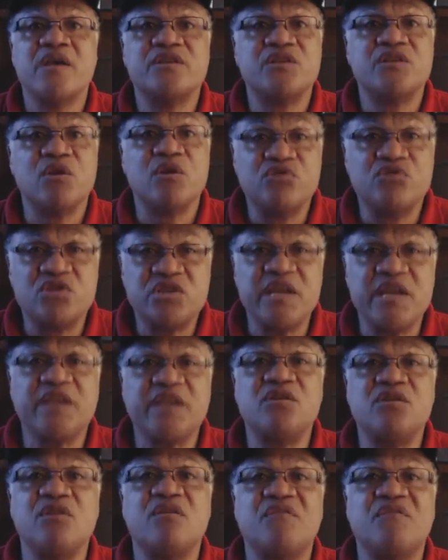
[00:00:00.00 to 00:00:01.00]
So
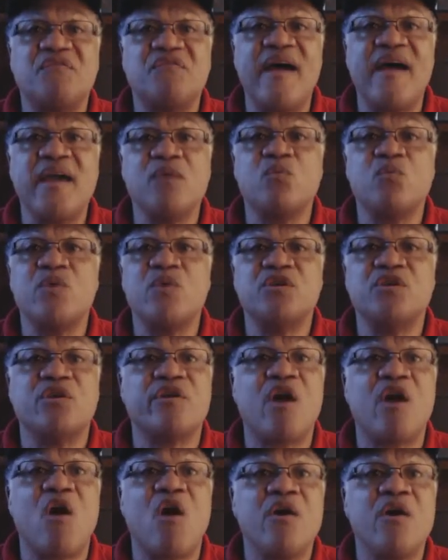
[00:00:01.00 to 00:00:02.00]
stick to the fight when
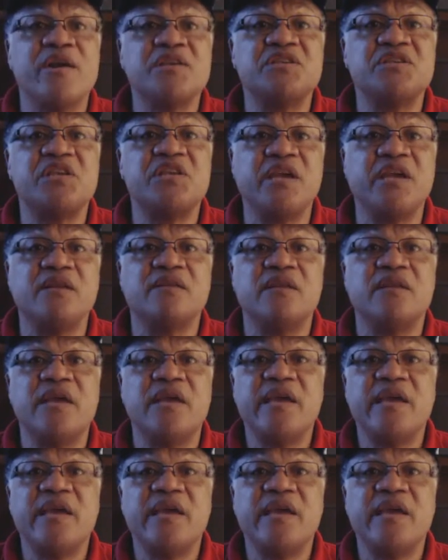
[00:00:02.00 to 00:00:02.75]
you're the hardest hit.